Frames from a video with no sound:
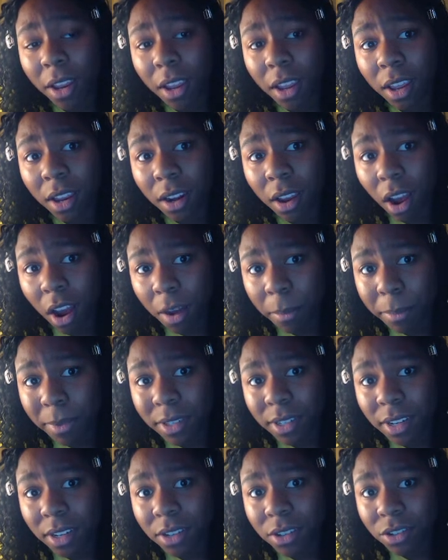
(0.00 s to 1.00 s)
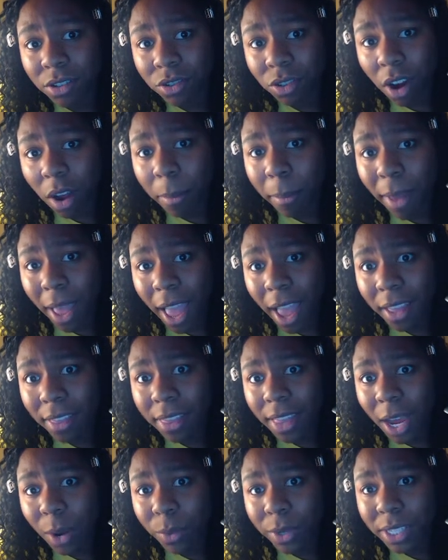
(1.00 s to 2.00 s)
incompetent straw bag
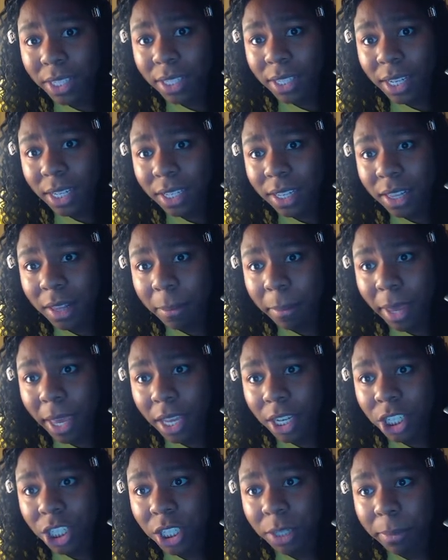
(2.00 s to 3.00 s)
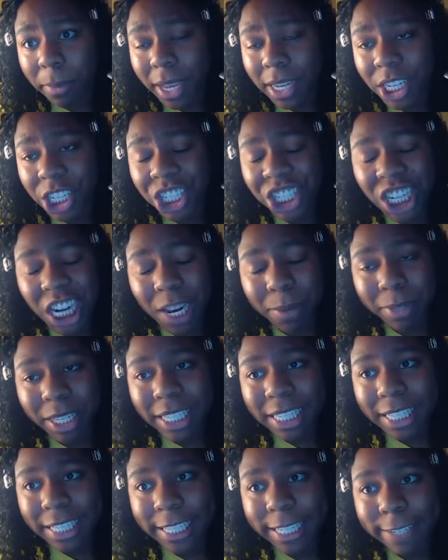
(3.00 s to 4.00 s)
that would stick to the man she met
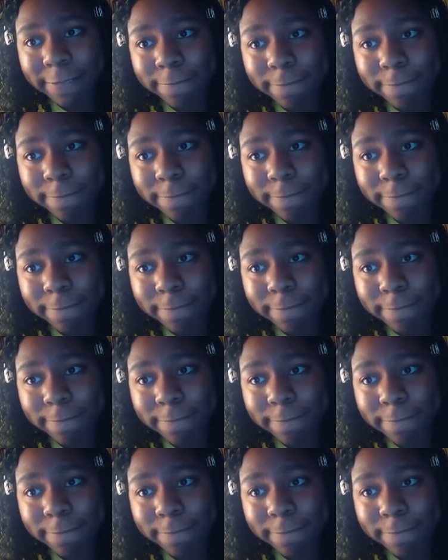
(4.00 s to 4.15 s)
shamelessly.